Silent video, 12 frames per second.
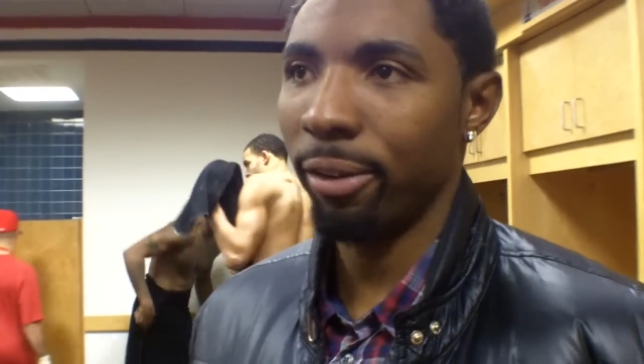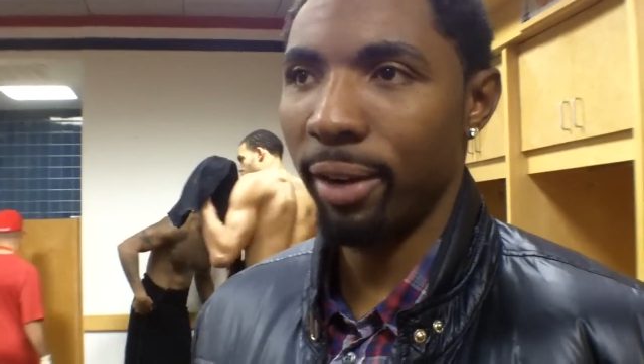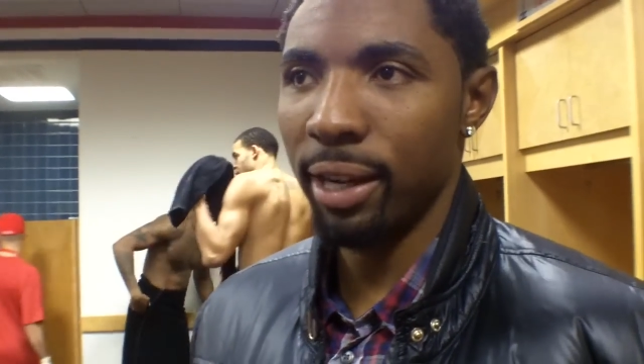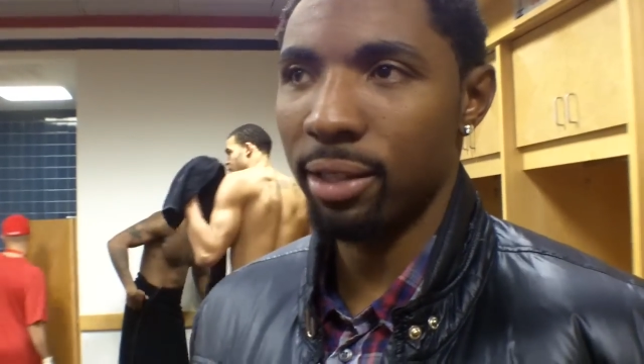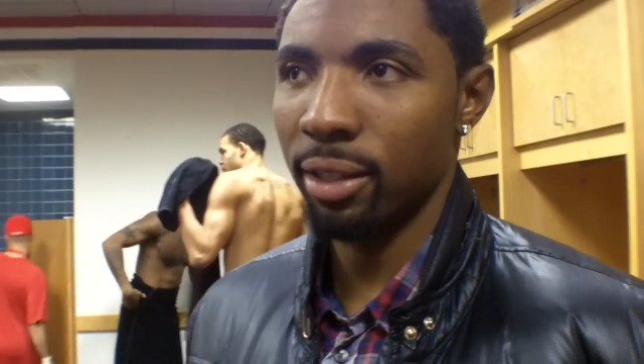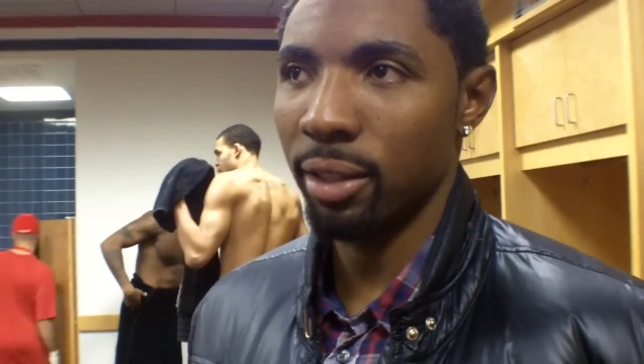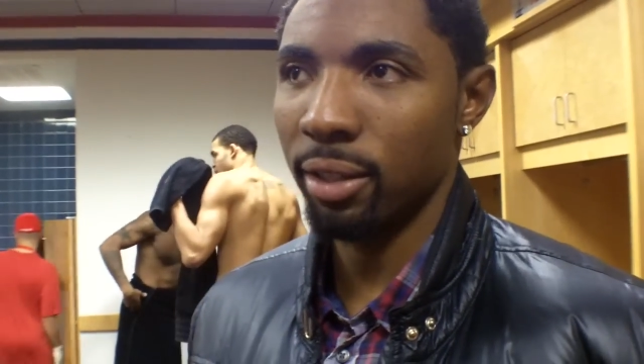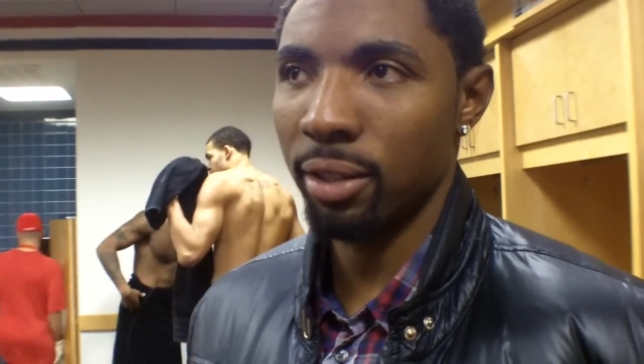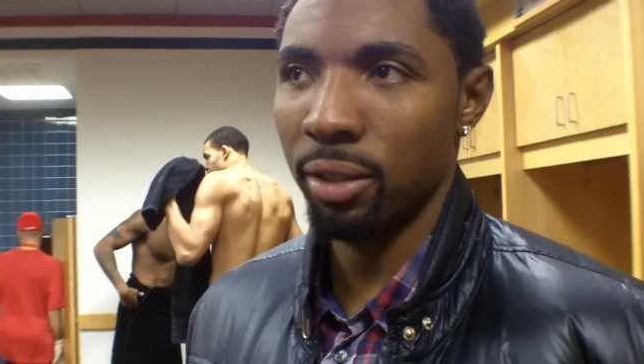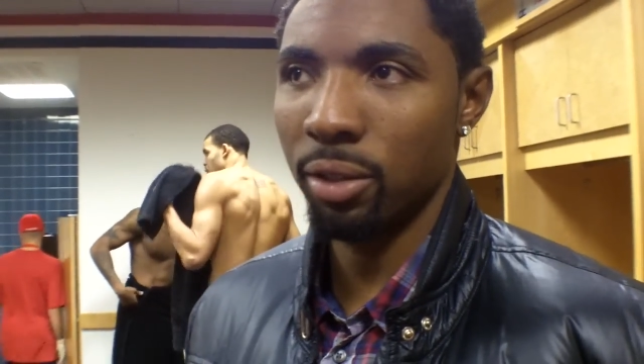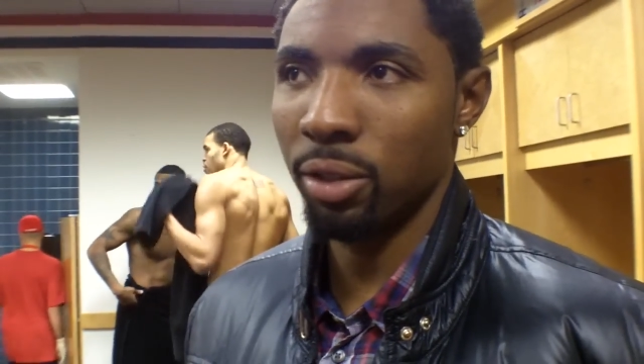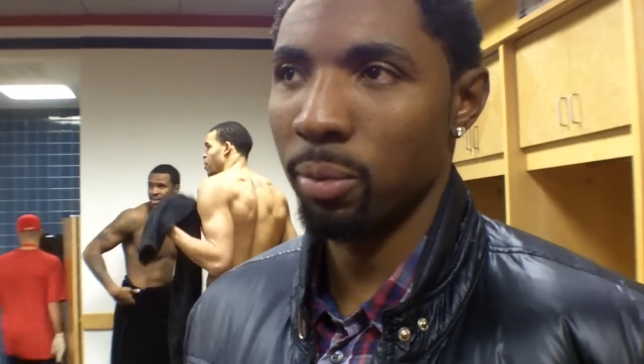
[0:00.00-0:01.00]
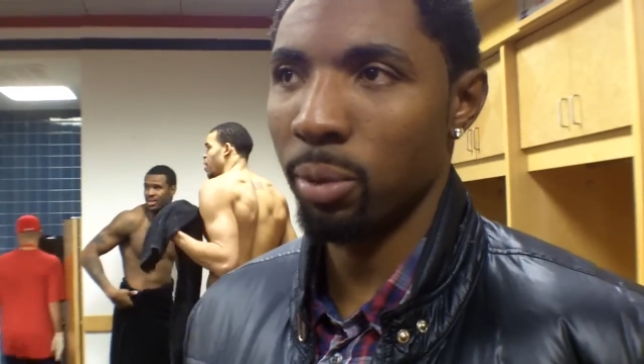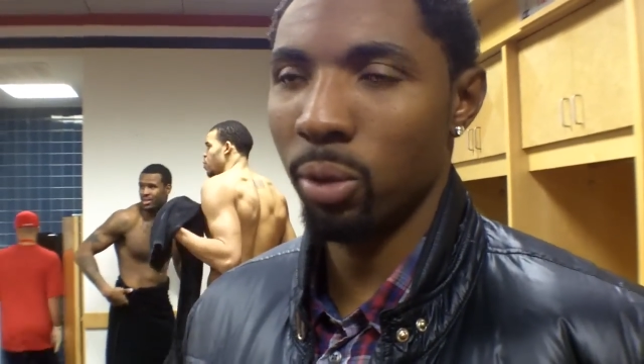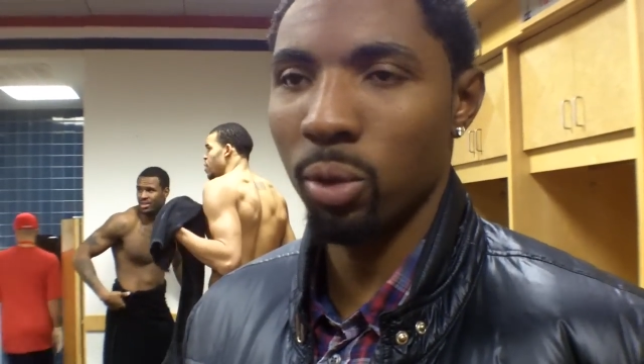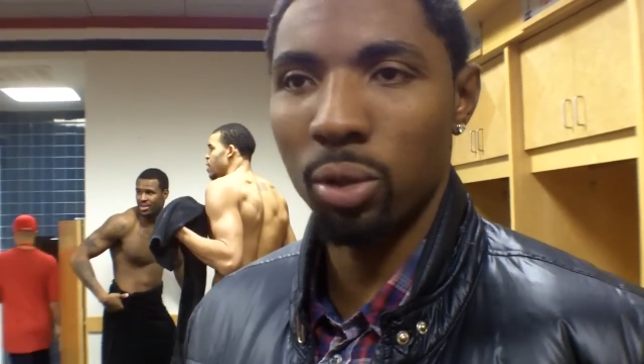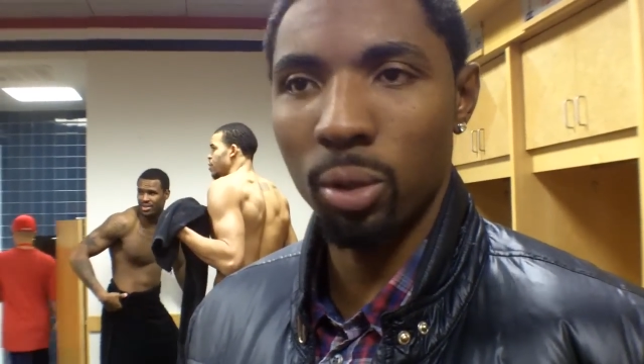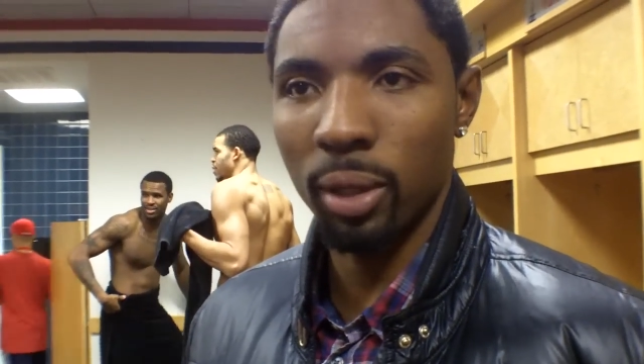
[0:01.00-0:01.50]
a right to, to, to
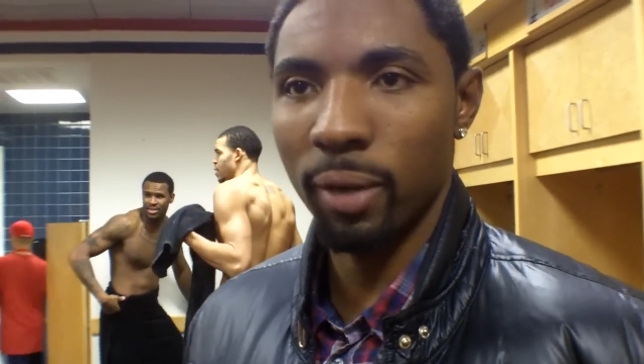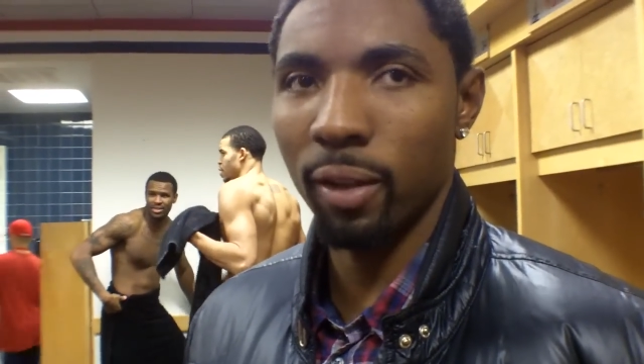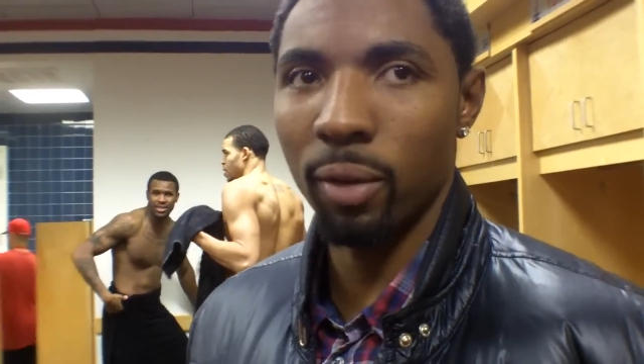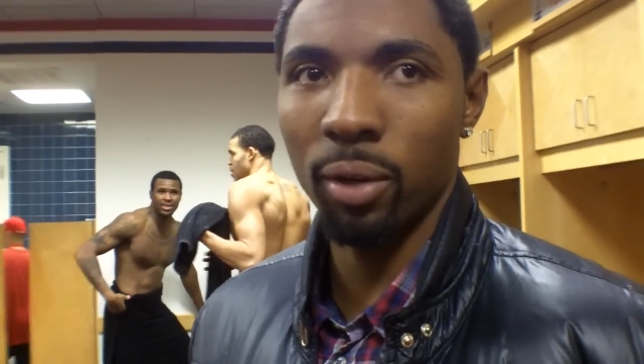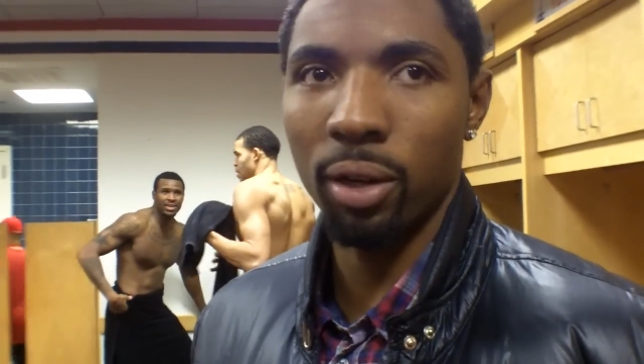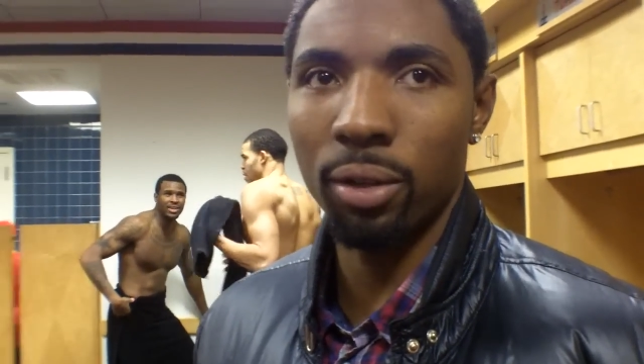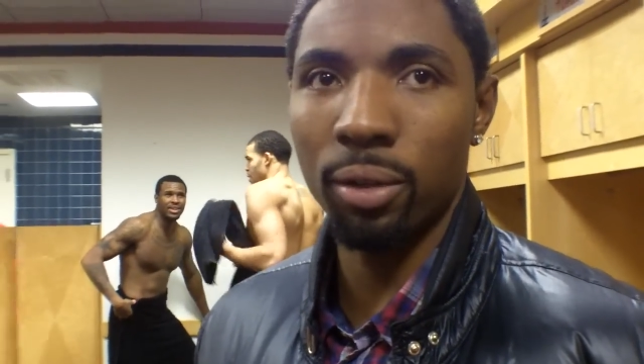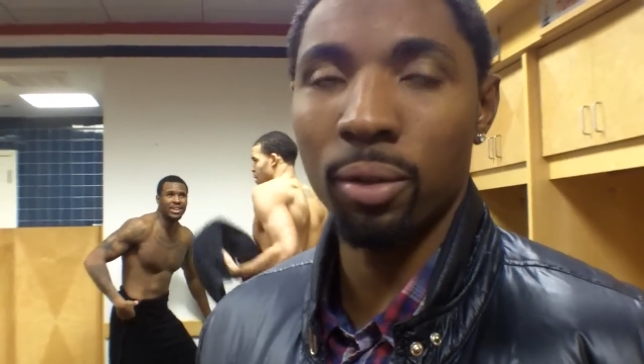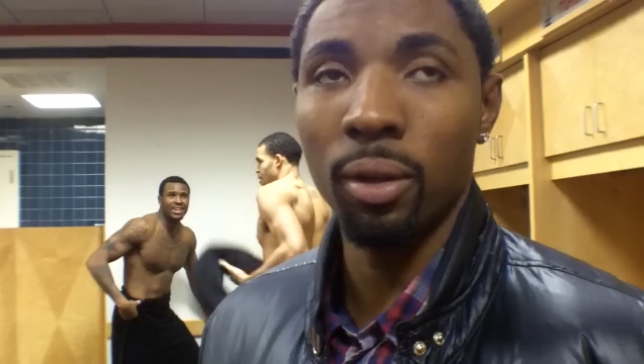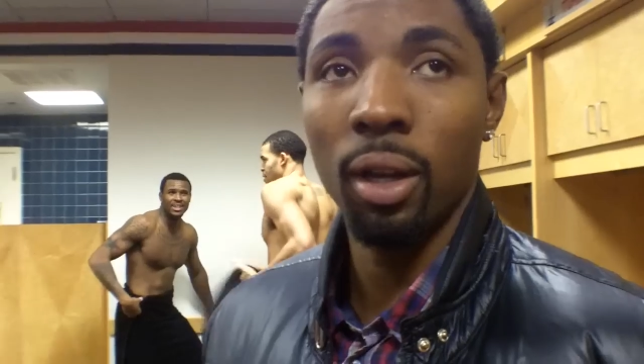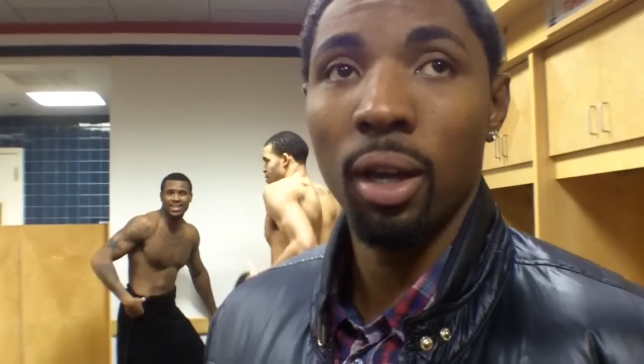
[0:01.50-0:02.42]
boo or do whatever they want to do.